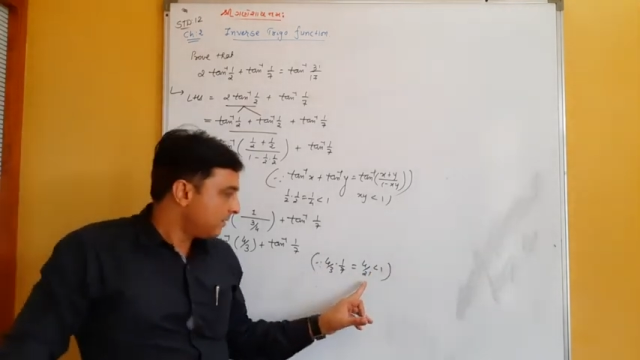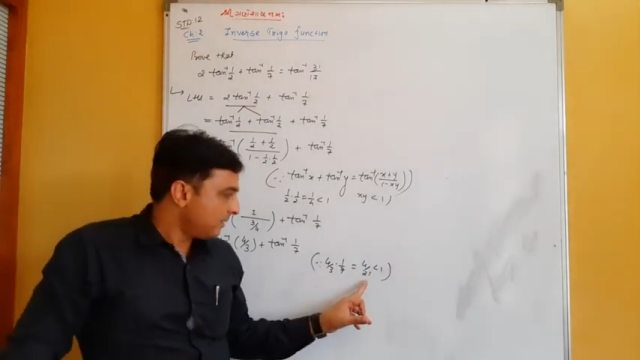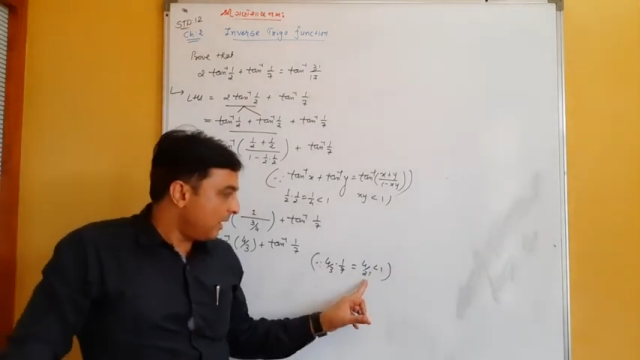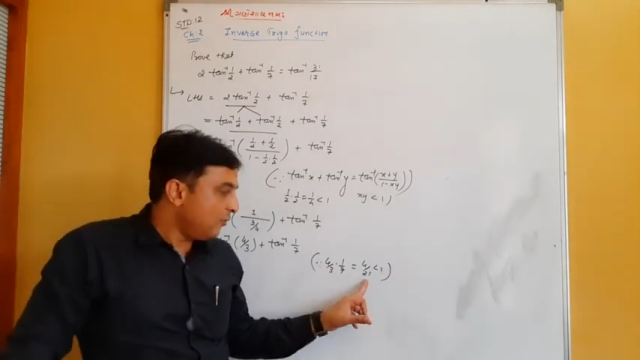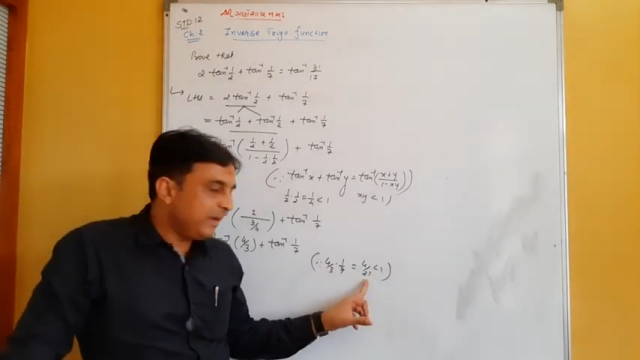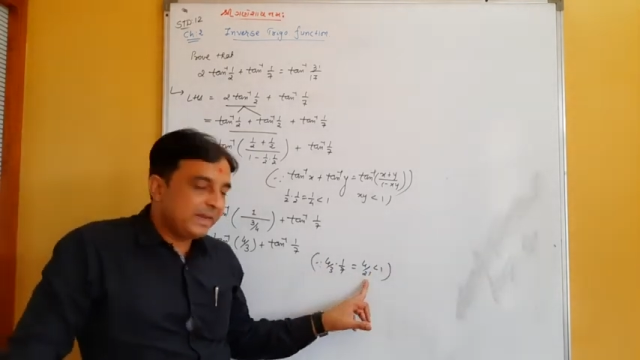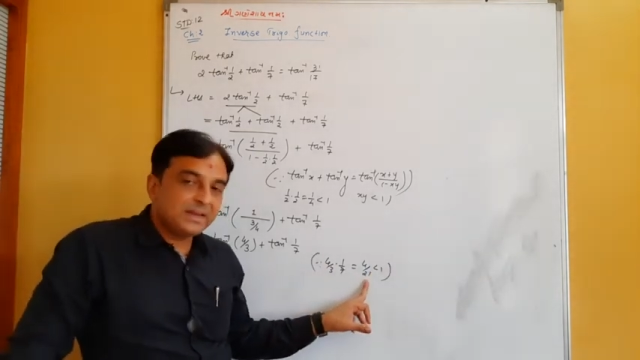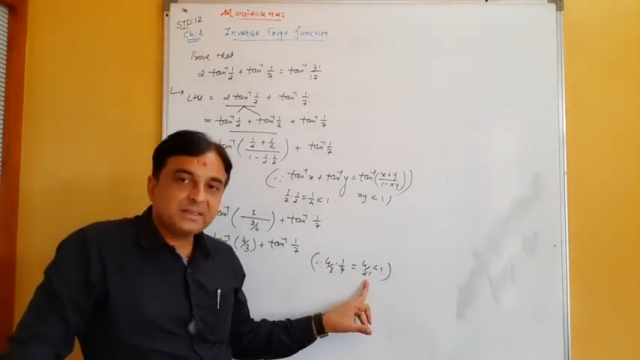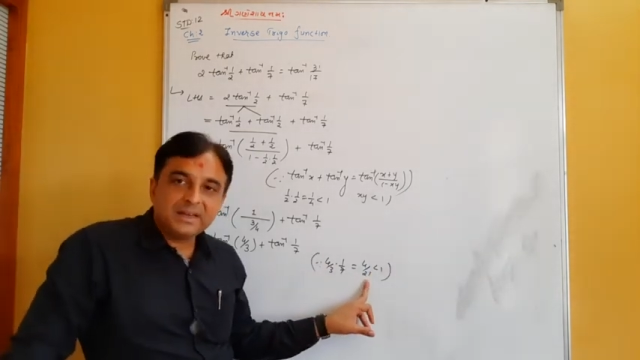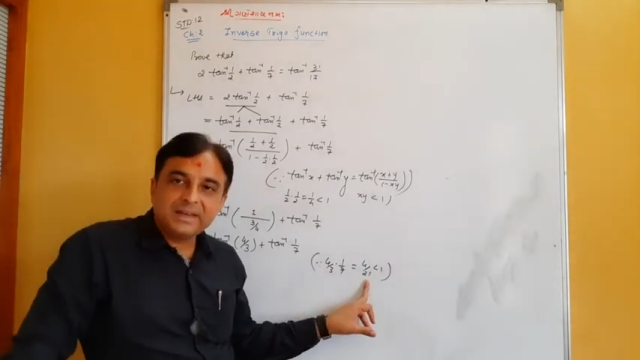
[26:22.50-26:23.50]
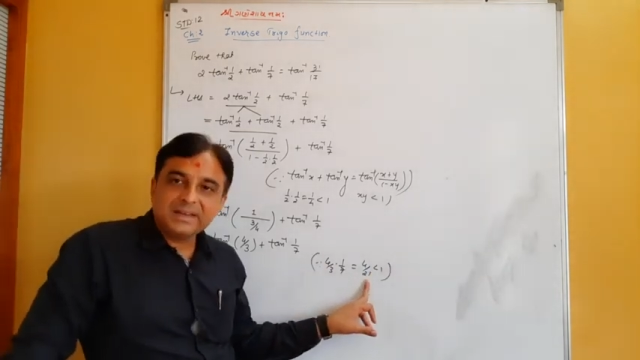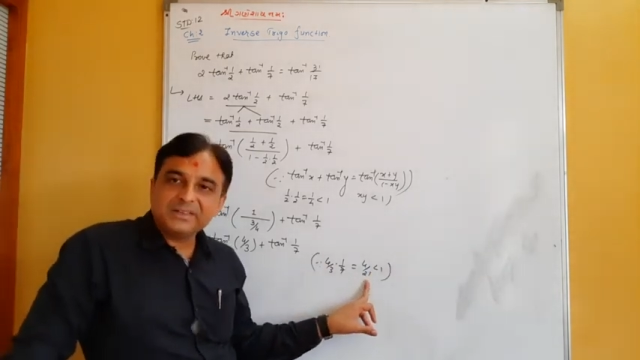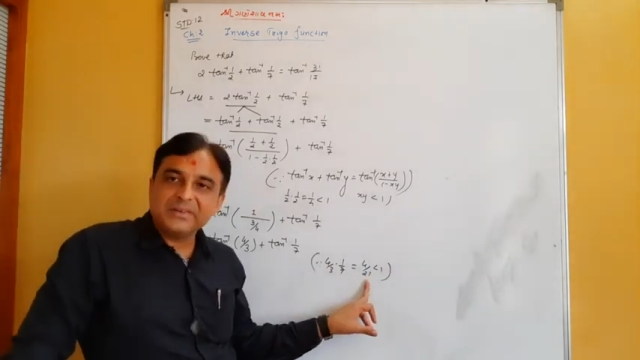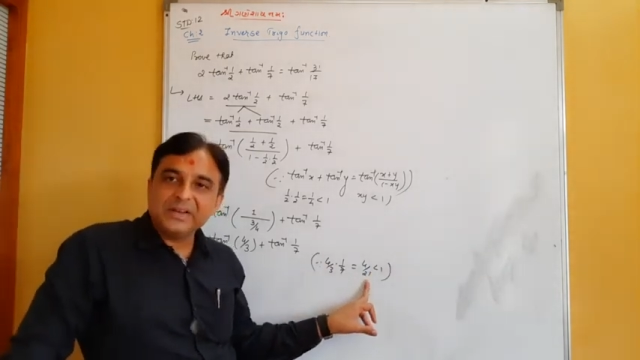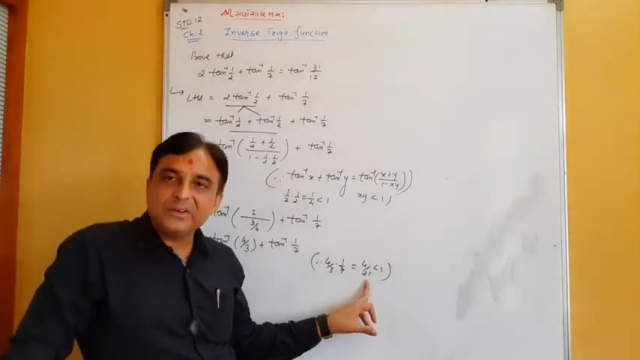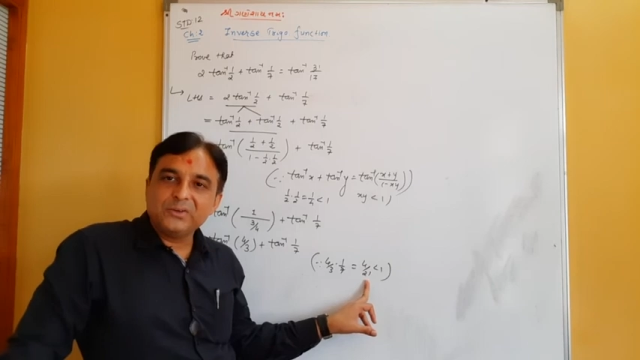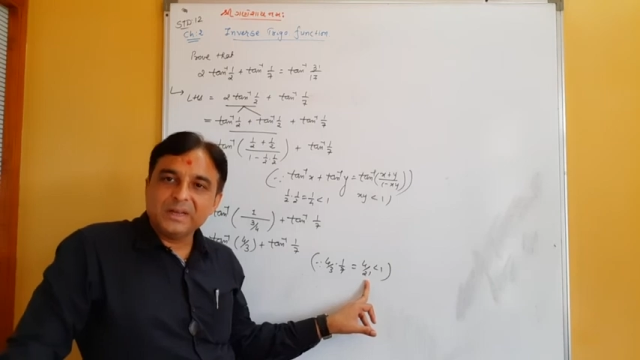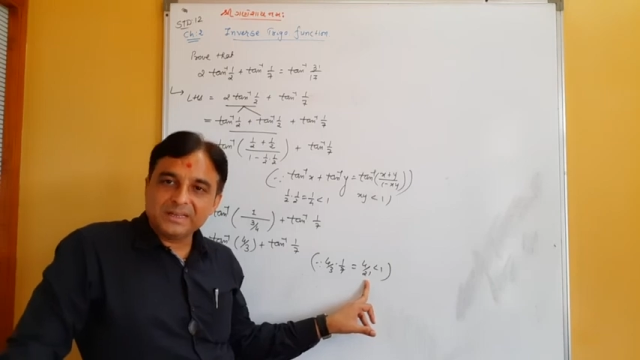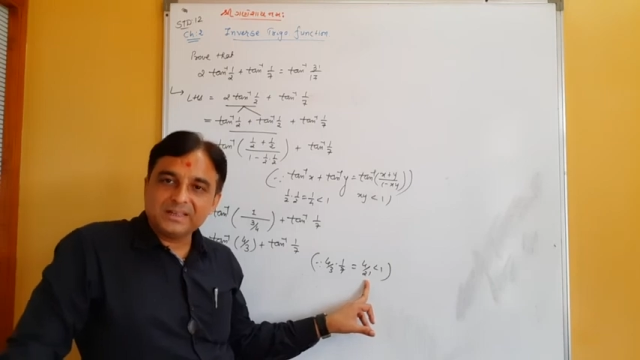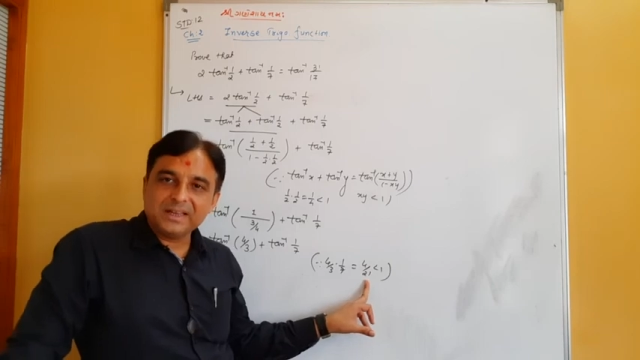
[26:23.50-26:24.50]
How we can say it is value
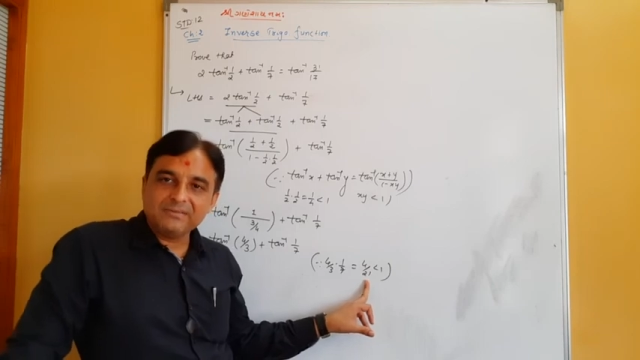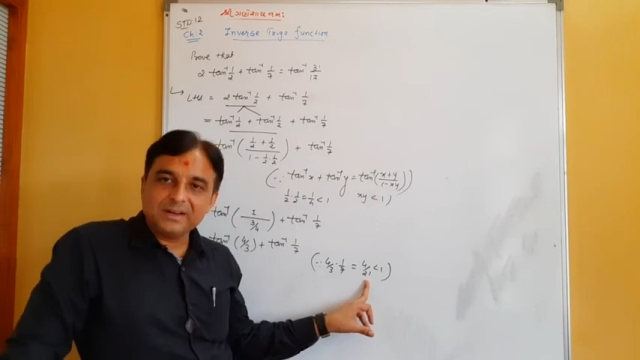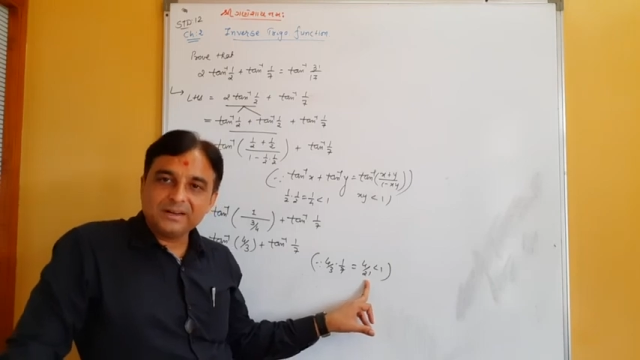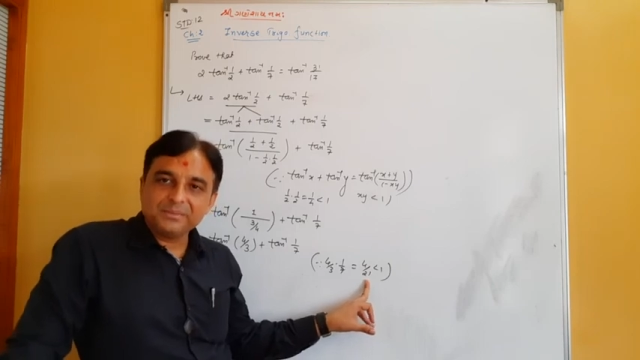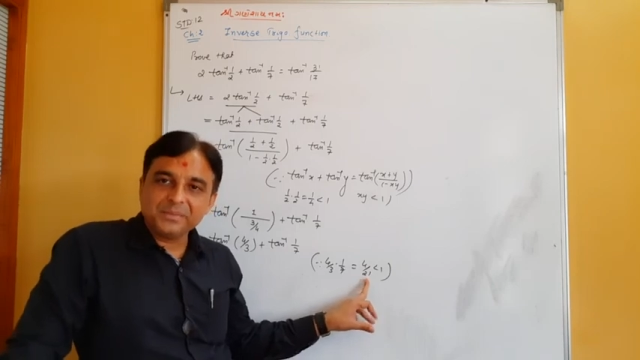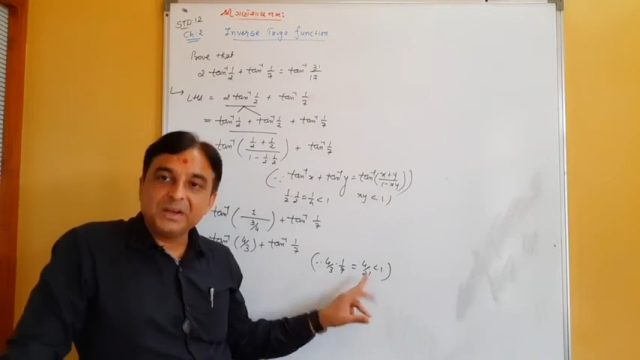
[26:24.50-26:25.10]
less than 1?